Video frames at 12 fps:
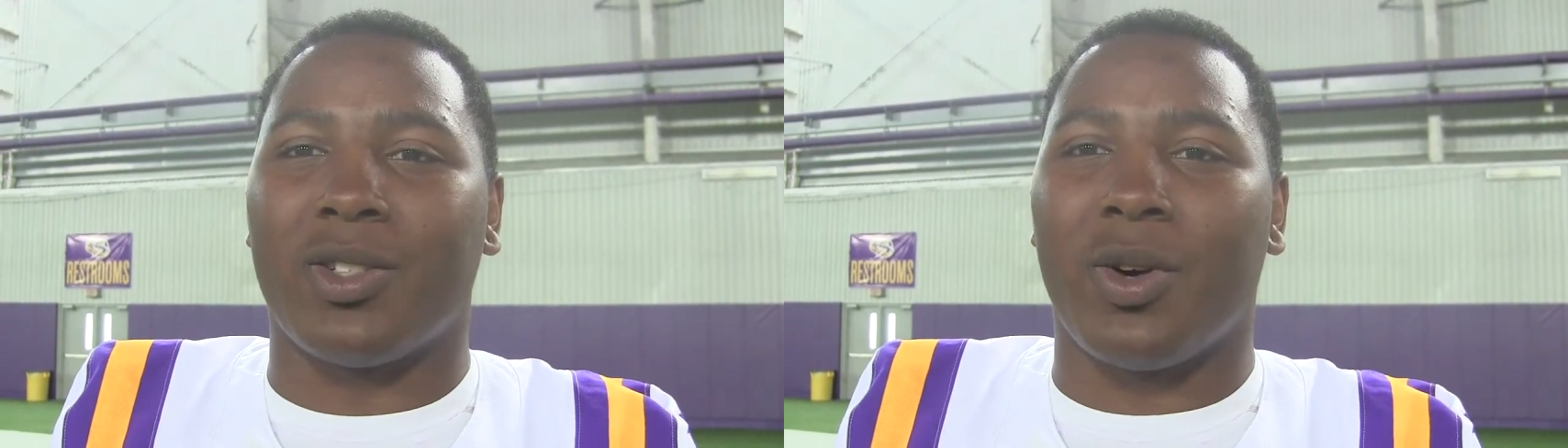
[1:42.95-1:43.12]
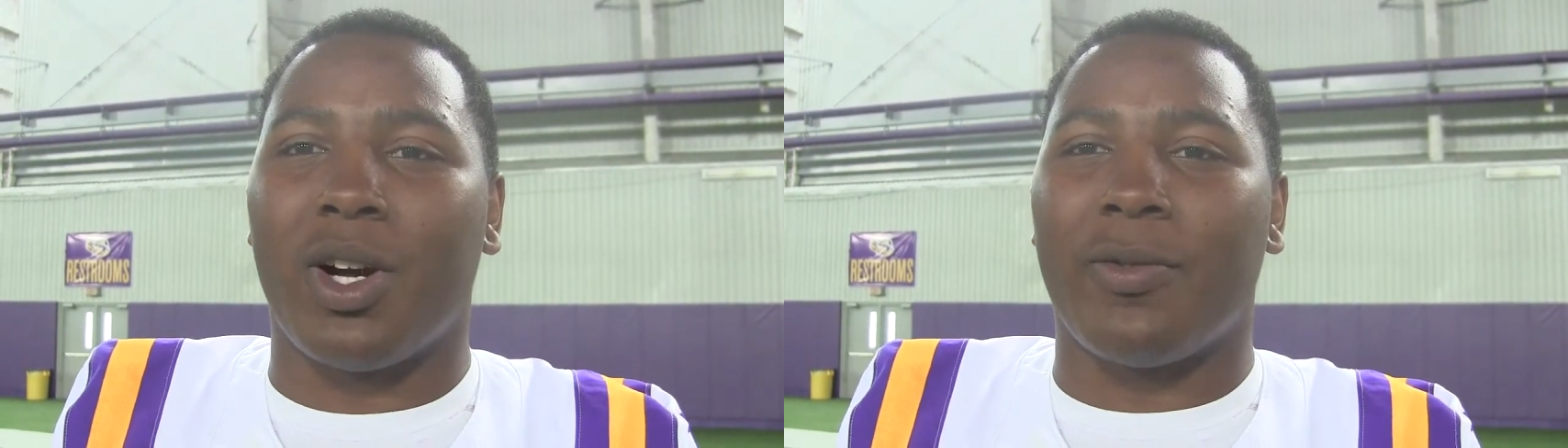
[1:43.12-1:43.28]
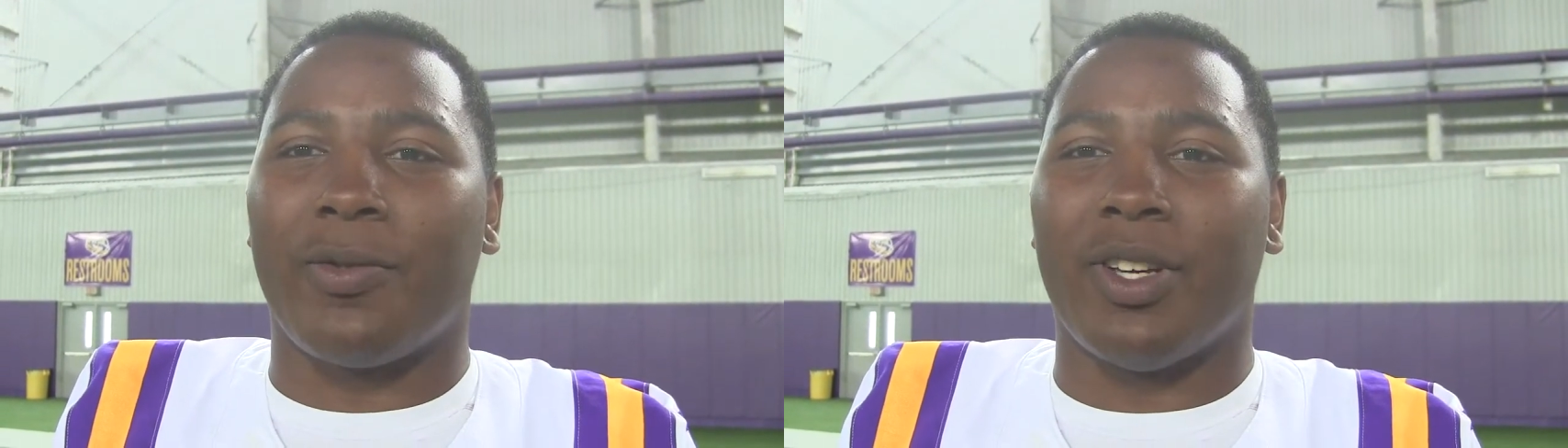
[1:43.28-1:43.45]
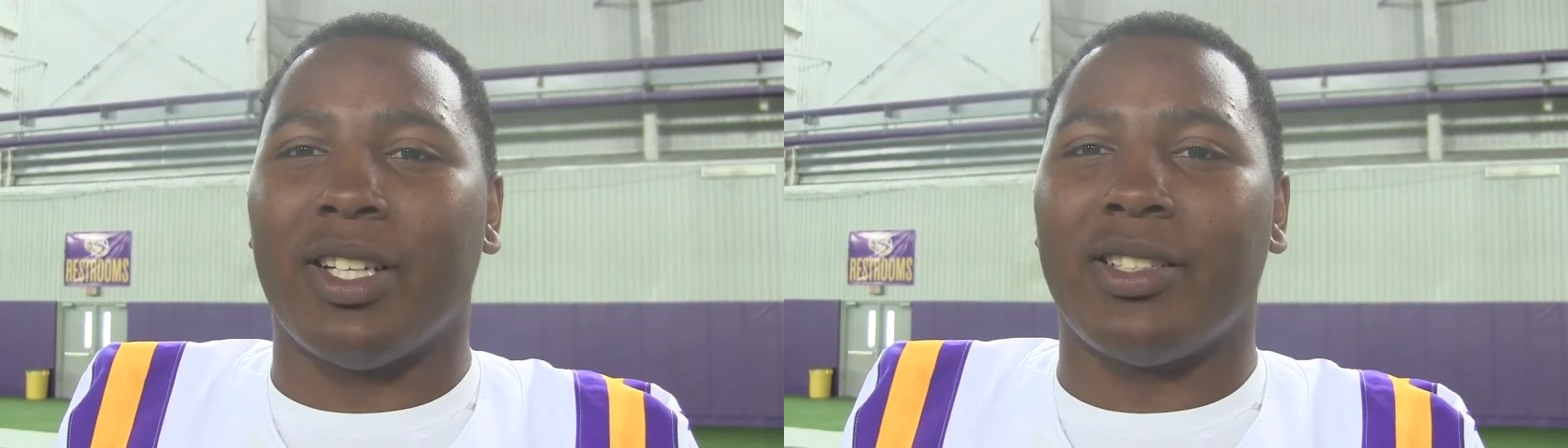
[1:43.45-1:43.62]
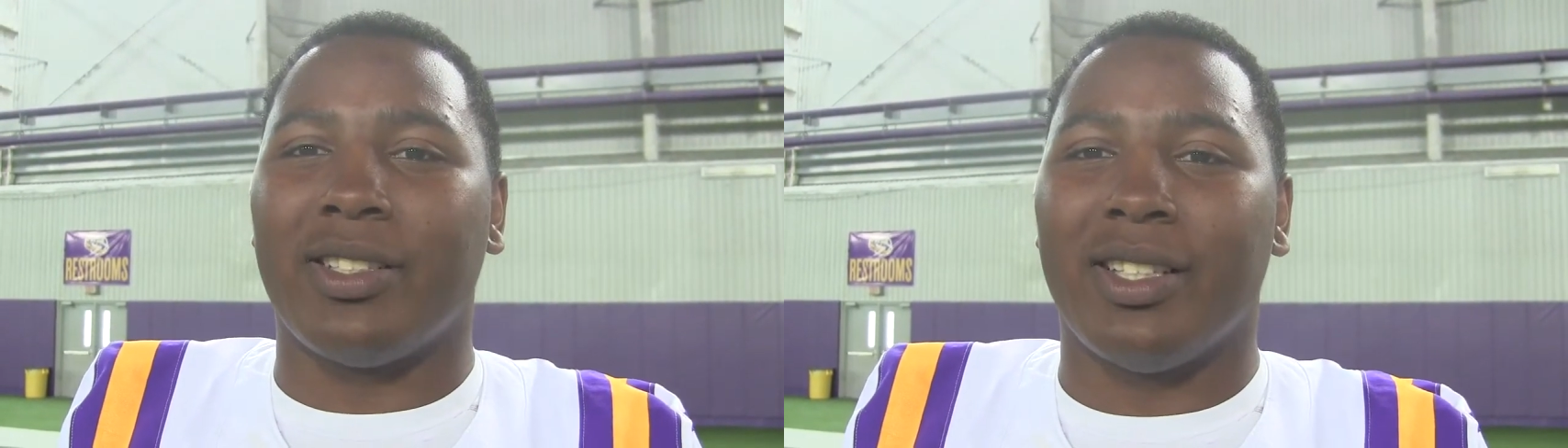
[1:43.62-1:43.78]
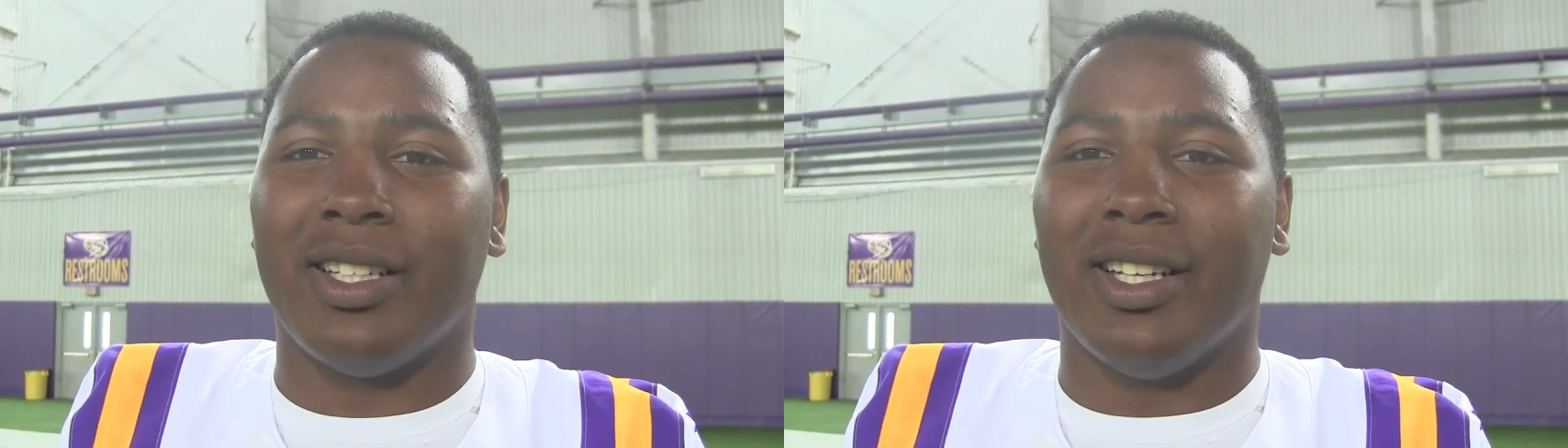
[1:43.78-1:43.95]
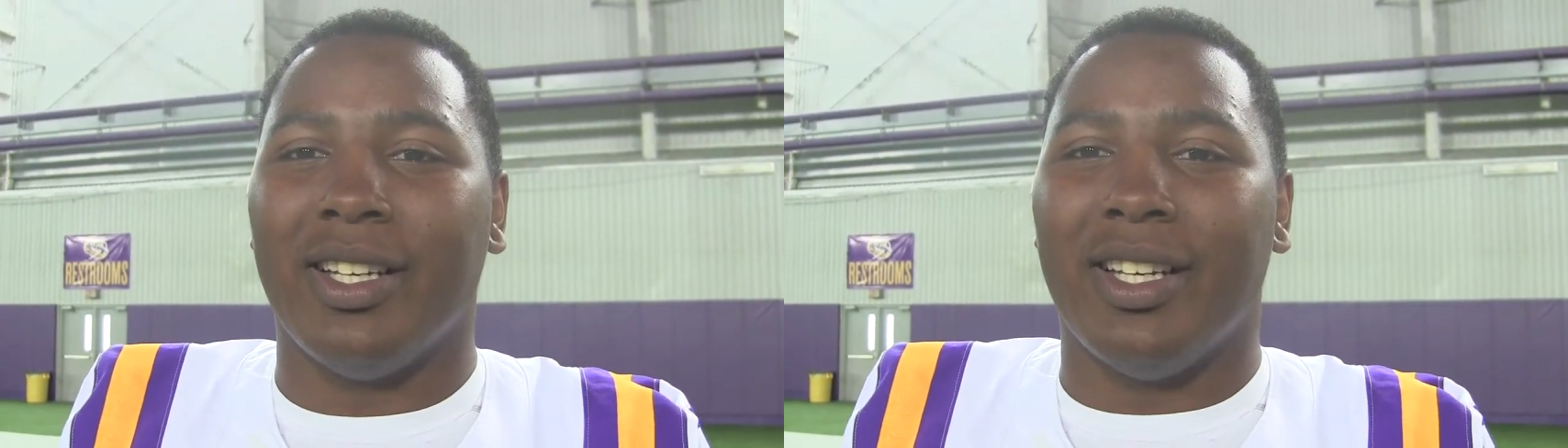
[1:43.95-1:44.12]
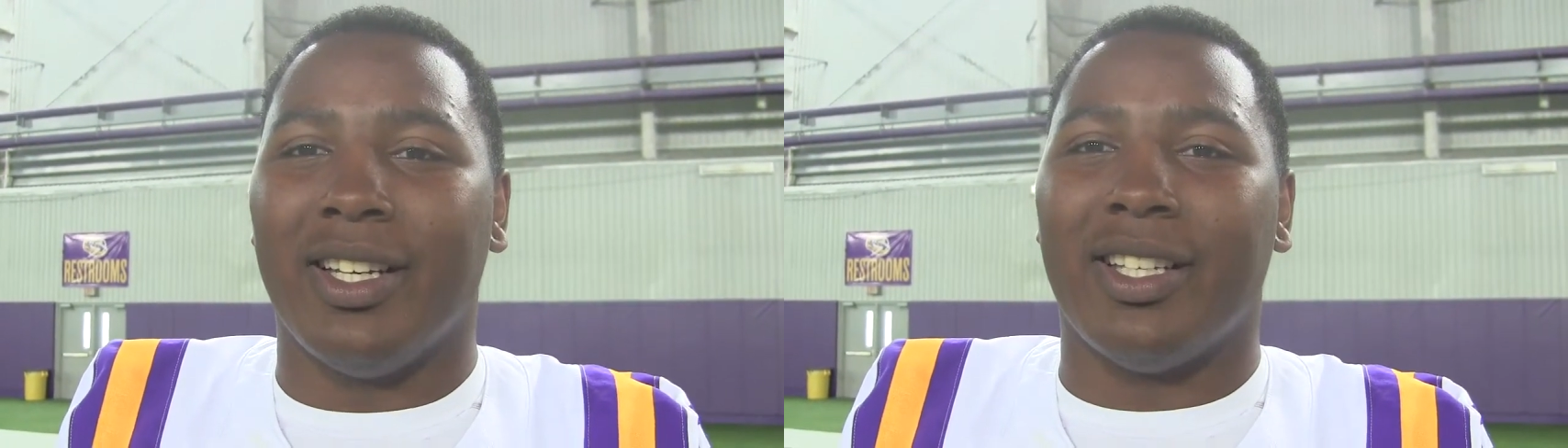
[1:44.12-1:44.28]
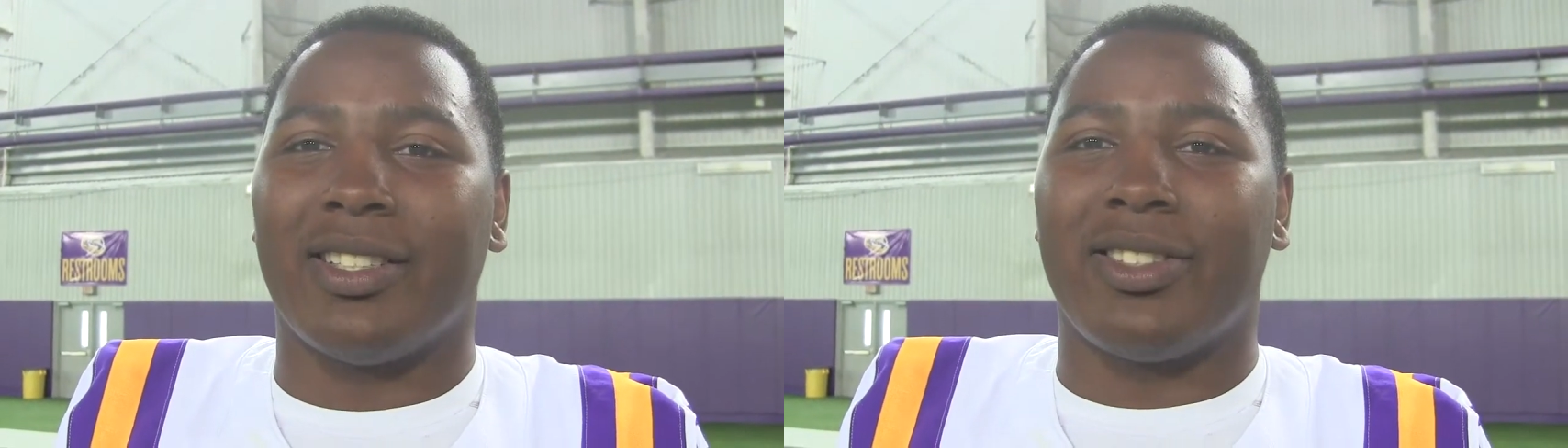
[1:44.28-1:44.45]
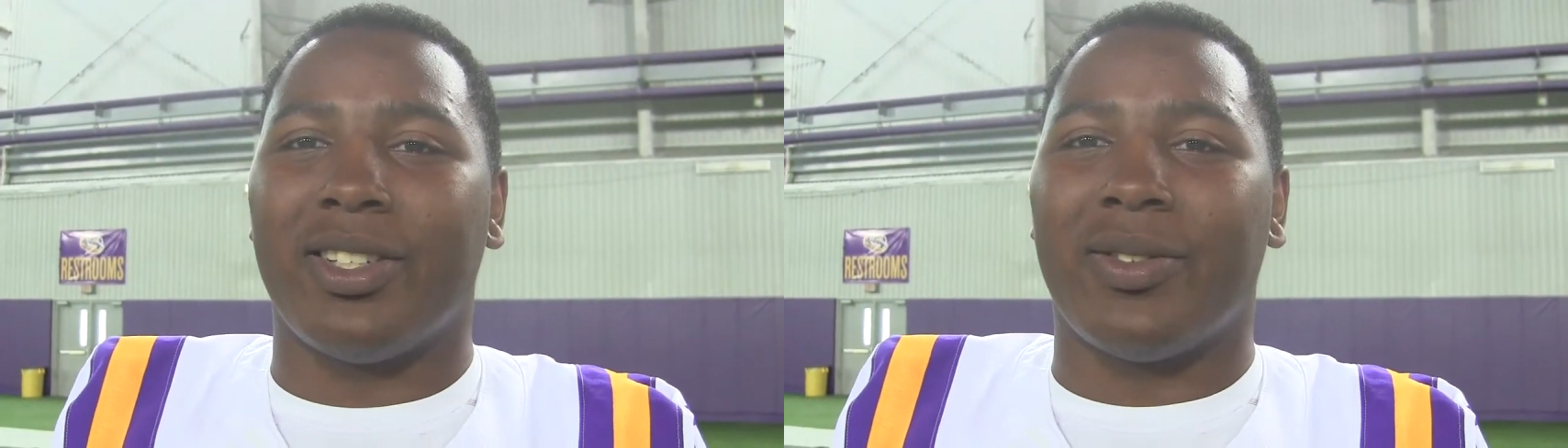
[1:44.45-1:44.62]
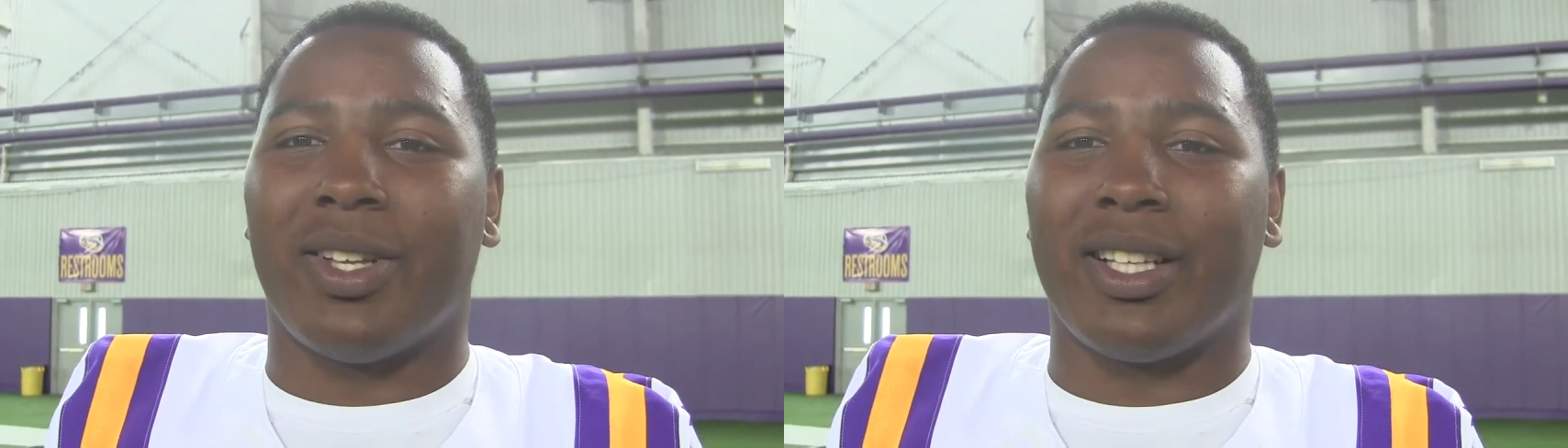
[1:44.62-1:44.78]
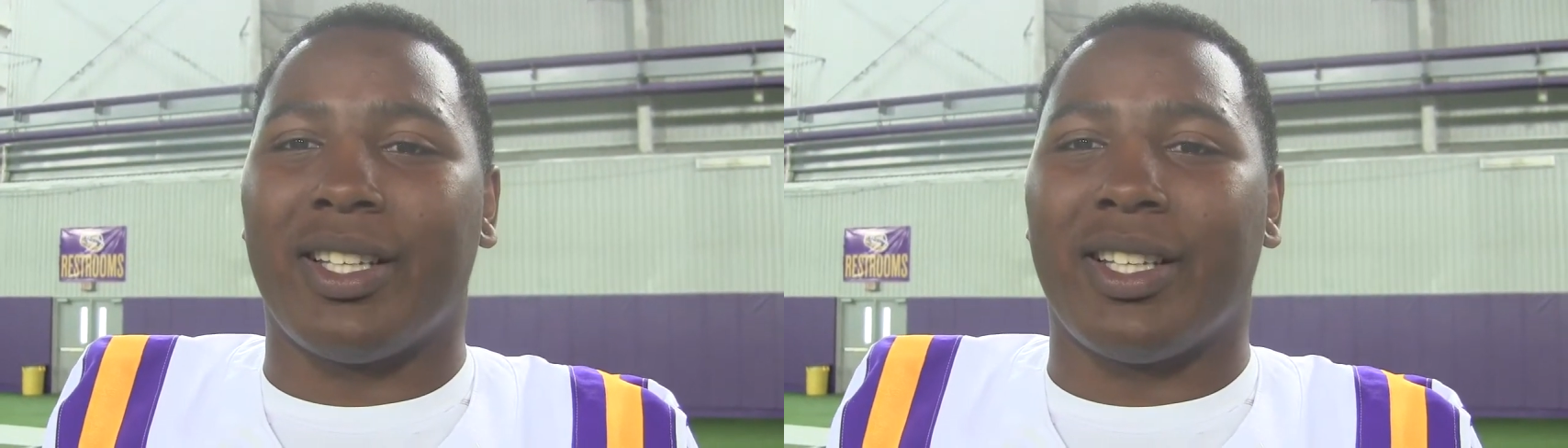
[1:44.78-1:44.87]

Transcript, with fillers: crawfish and stuff like